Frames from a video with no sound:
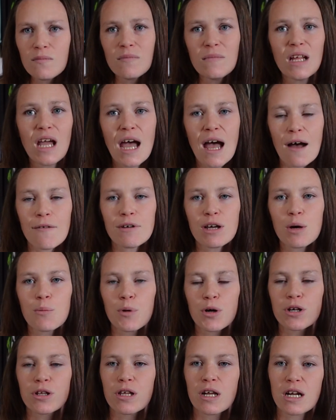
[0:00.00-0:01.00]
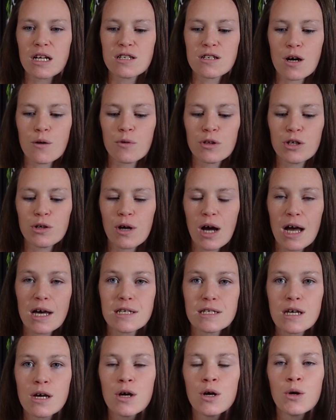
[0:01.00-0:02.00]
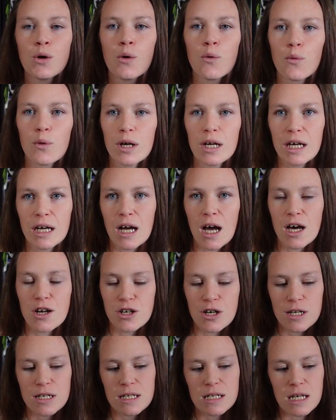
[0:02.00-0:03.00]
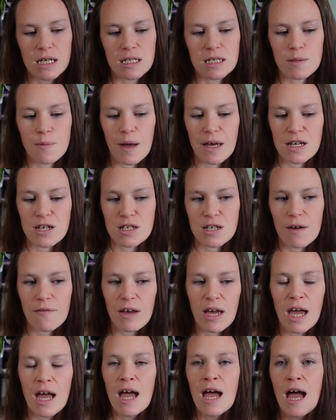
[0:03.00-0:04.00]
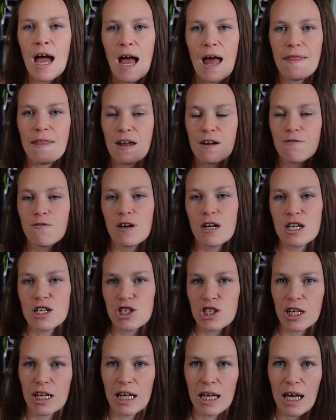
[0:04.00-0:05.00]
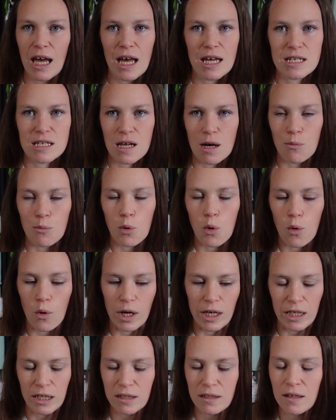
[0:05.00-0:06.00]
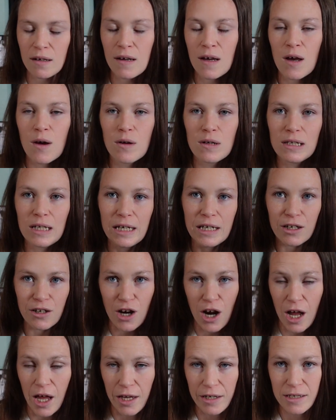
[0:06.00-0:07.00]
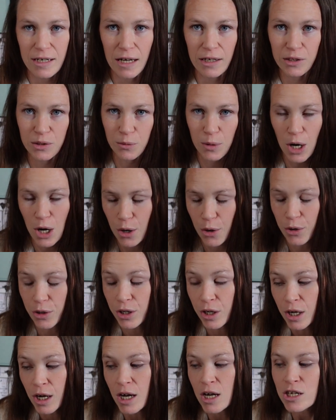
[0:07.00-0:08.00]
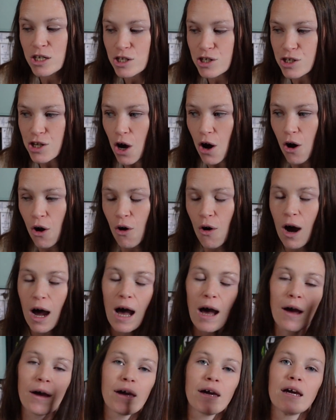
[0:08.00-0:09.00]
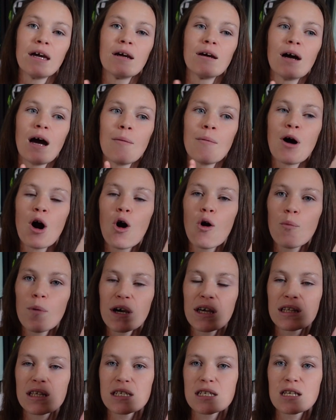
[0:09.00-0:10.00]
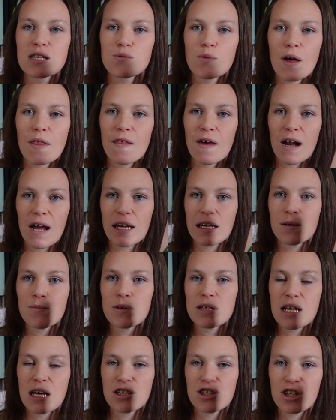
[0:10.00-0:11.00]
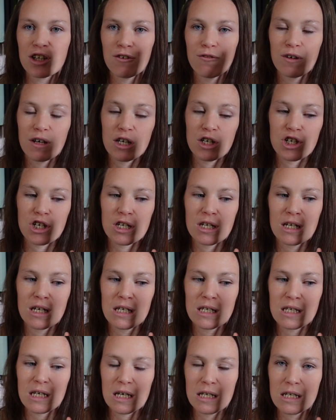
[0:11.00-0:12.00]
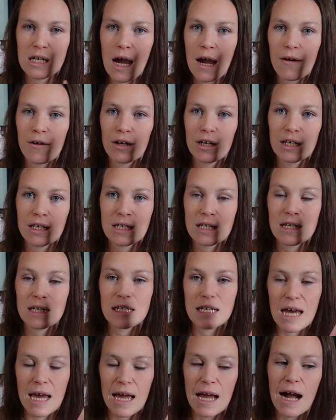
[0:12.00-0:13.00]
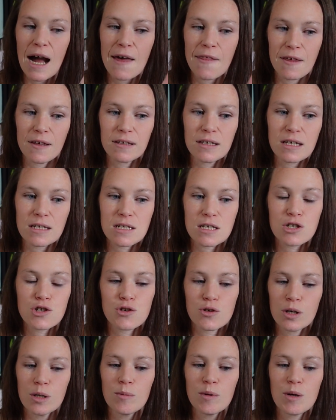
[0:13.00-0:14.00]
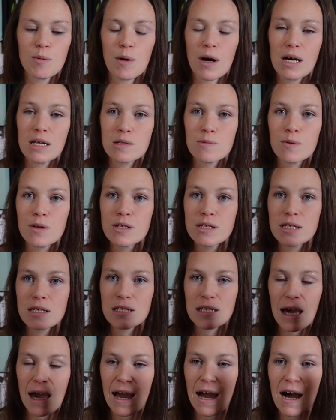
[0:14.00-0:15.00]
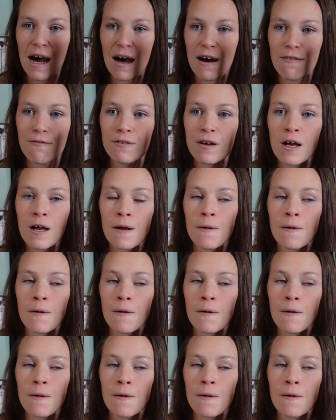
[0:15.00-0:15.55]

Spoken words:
having a book that I start with you guys, reading 160 pages of it, and then finishing it at some point later on down the road. So I am hoping this is one that I could potentially finish in its entirety today. I think that's extremely possible since I have